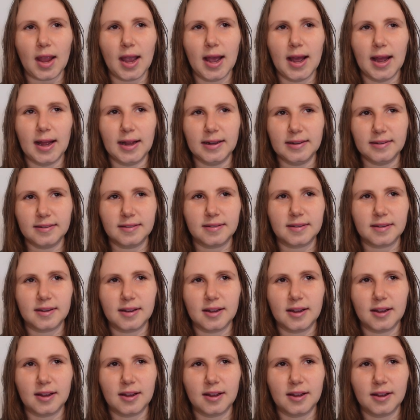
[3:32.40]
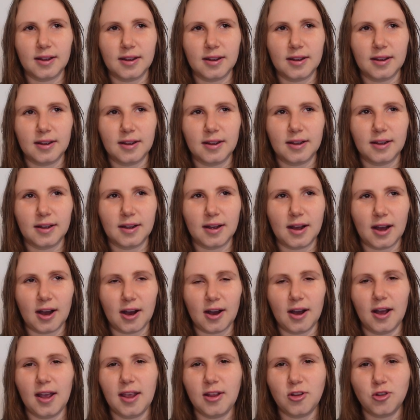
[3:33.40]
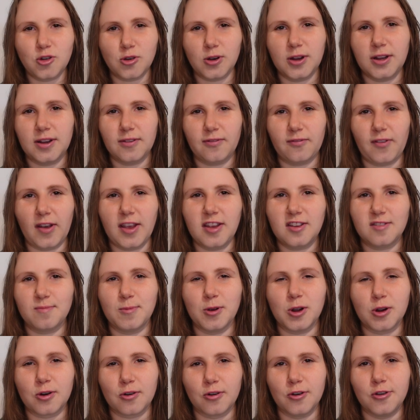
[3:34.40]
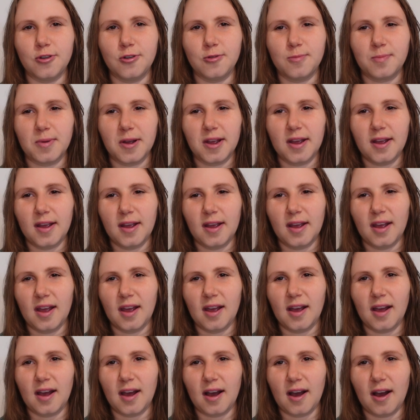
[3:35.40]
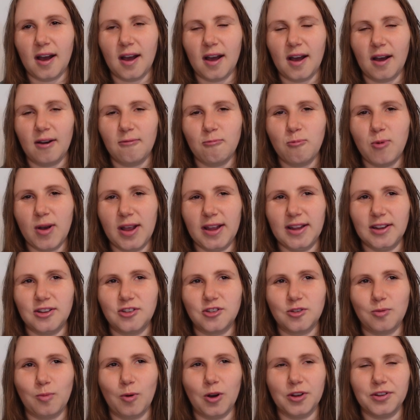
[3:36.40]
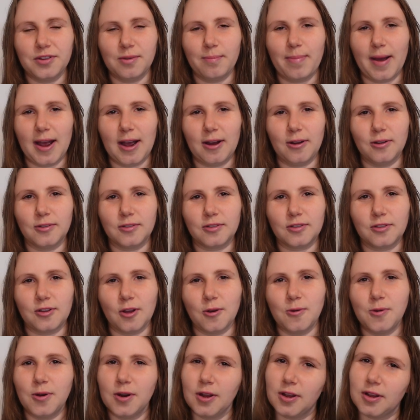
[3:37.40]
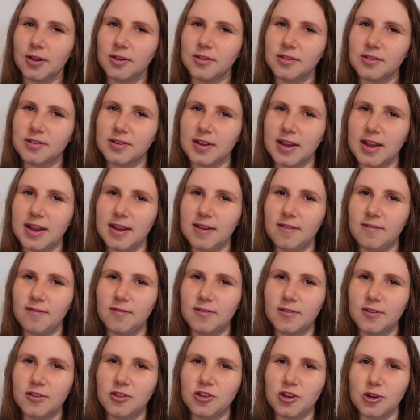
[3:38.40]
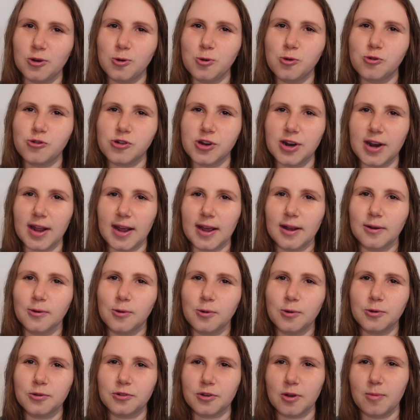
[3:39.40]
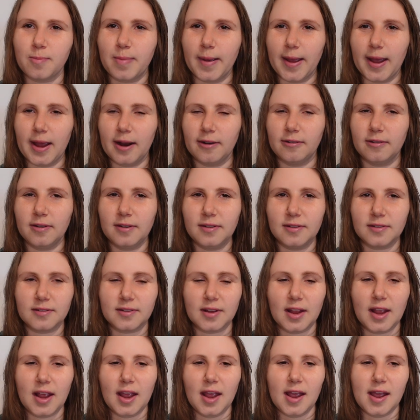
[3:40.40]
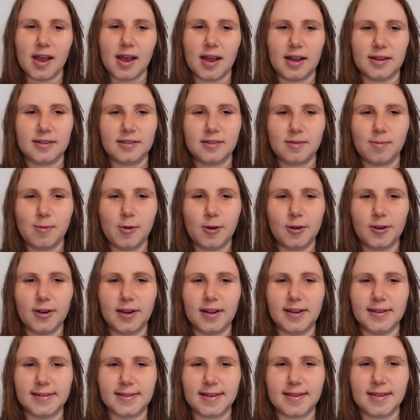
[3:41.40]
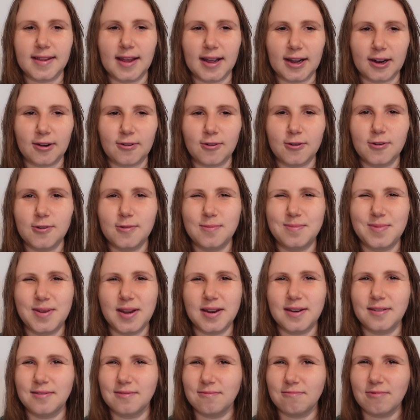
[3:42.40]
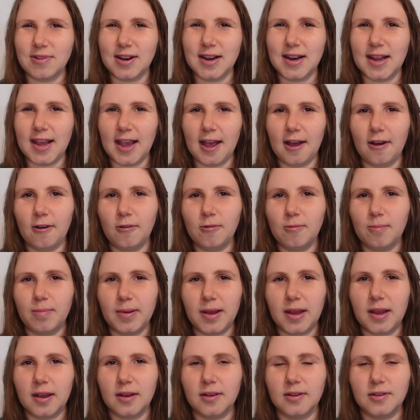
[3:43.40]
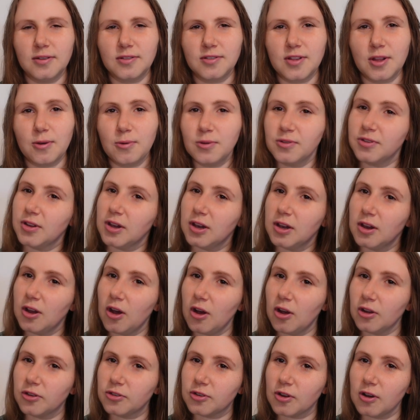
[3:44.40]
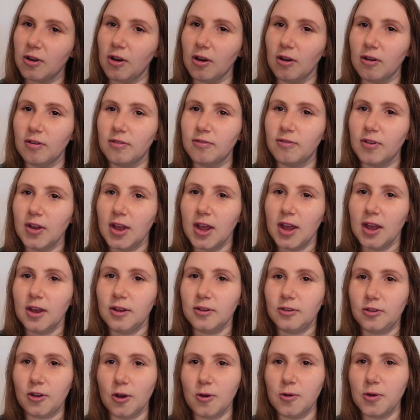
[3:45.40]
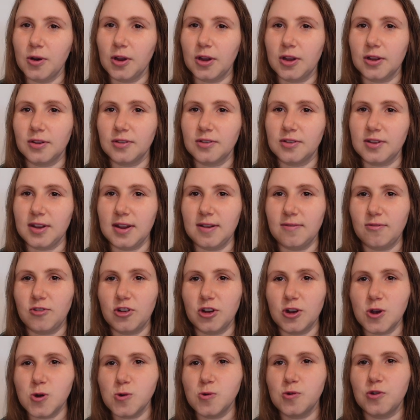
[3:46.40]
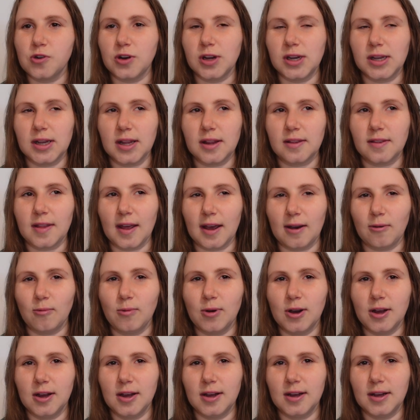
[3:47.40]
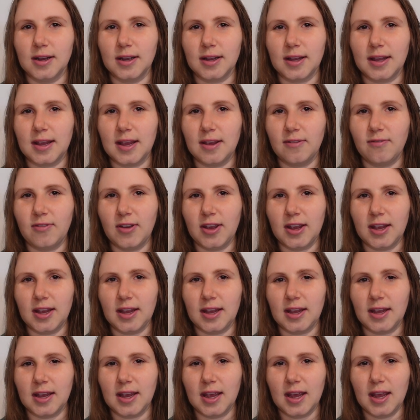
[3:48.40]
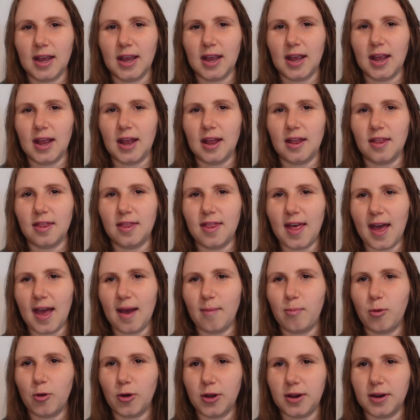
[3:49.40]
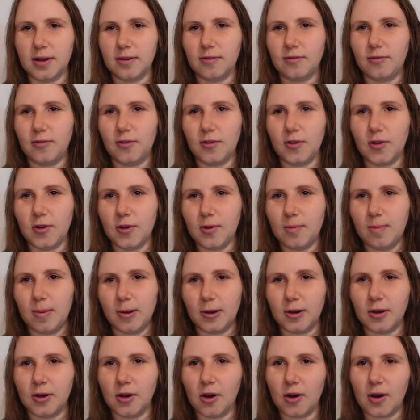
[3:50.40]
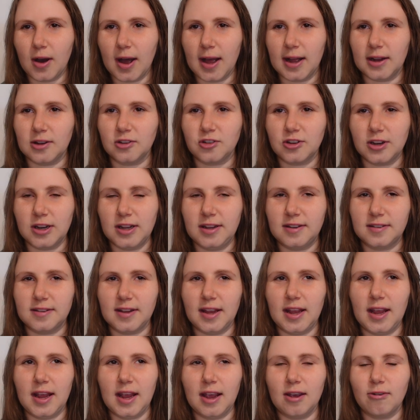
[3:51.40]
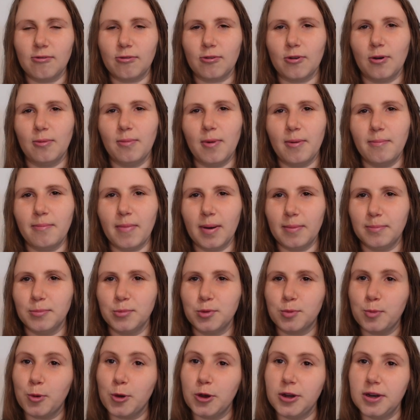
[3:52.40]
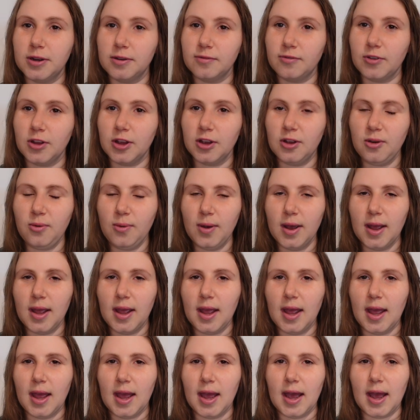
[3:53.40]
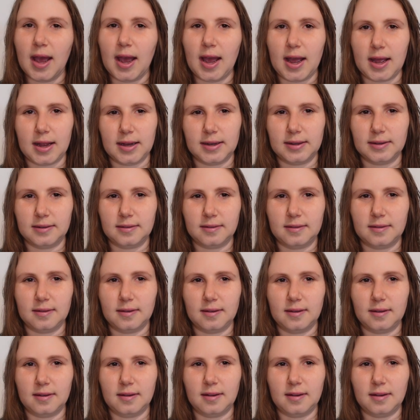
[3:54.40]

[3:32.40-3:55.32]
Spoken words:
And I joined a Facebook group which was about donor-conceived children and also parents. And to be honest, that group didn't really help, because there was a lot of donor-conceived children that were giving their point of view but not actually seeing it from a mum's point of view. And